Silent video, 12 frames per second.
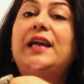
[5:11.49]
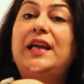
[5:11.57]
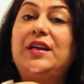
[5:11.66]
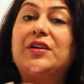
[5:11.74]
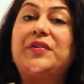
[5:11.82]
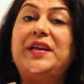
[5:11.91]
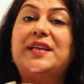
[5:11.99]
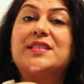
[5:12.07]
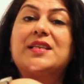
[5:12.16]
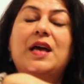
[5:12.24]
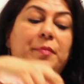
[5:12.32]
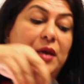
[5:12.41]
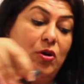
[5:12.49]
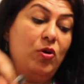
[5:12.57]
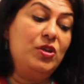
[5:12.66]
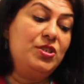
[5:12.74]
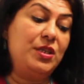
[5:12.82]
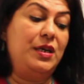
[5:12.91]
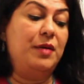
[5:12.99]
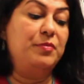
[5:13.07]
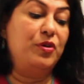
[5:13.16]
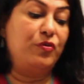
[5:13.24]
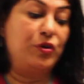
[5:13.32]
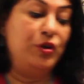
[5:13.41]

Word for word: increase because the number of